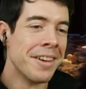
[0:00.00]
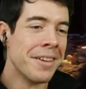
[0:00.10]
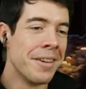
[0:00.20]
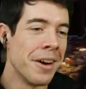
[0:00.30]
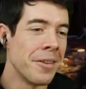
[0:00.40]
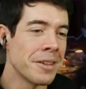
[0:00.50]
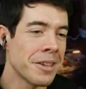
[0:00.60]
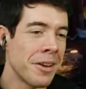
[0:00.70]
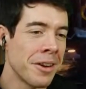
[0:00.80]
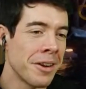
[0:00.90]
Why? What's
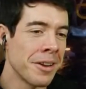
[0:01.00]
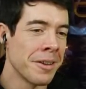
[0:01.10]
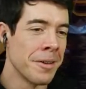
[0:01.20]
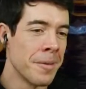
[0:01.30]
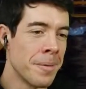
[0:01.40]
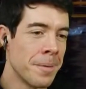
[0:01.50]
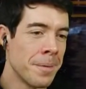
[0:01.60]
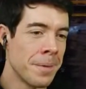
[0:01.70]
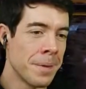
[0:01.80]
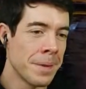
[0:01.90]
going on?
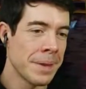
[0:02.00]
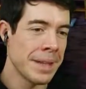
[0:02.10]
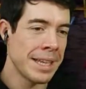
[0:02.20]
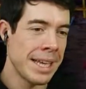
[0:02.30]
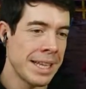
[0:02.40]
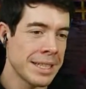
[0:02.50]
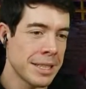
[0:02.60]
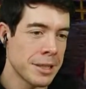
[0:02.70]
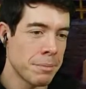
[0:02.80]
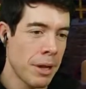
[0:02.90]
Yes,
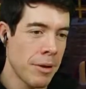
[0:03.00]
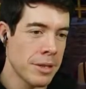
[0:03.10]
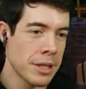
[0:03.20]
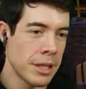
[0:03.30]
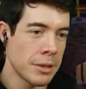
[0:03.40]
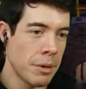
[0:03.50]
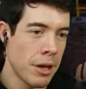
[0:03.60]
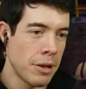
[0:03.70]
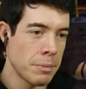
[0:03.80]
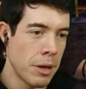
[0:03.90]
let's just blow instead. Let's
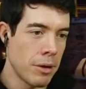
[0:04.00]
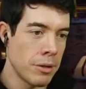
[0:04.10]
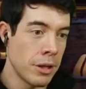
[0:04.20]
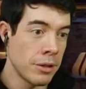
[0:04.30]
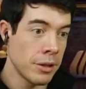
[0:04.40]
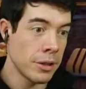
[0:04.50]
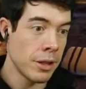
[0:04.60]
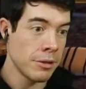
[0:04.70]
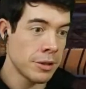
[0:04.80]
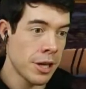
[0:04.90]
blow. Let's blow. No, no,
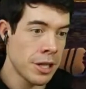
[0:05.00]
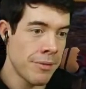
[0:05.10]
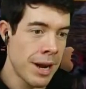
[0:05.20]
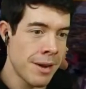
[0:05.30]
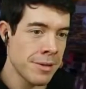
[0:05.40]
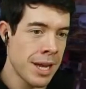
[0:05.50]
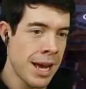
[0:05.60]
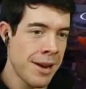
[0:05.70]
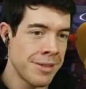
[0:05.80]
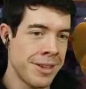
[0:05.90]
no, no! Turn around
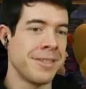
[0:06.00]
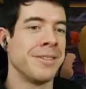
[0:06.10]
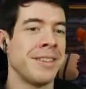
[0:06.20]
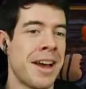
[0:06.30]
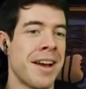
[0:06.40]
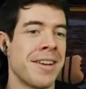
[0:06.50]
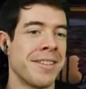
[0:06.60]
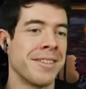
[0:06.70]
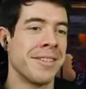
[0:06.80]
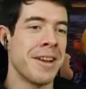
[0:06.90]
now! No,
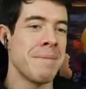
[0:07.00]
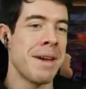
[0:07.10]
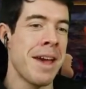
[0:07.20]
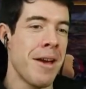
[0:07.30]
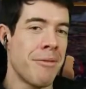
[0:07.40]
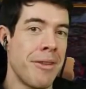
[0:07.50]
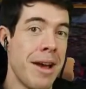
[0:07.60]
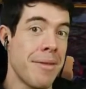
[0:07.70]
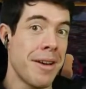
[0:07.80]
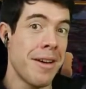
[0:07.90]
no! We're gonna be here
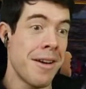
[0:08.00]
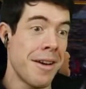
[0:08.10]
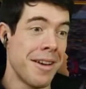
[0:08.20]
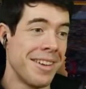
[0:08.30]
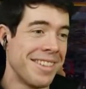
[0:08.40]
forever.